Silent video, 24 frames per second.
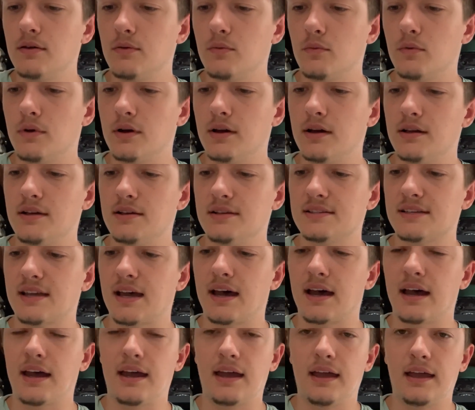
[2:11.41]
was
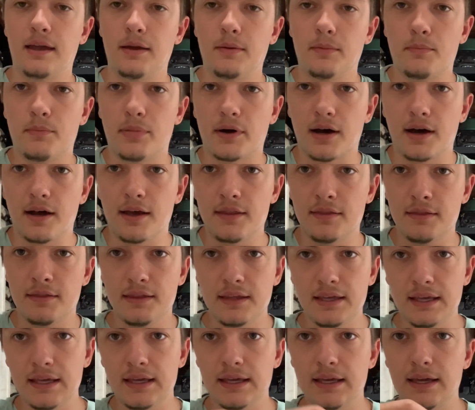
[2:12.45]
I bought
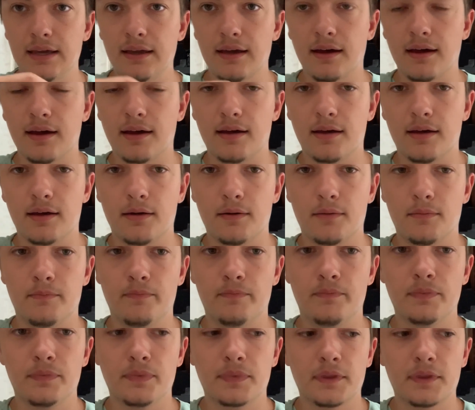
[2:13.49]
the um,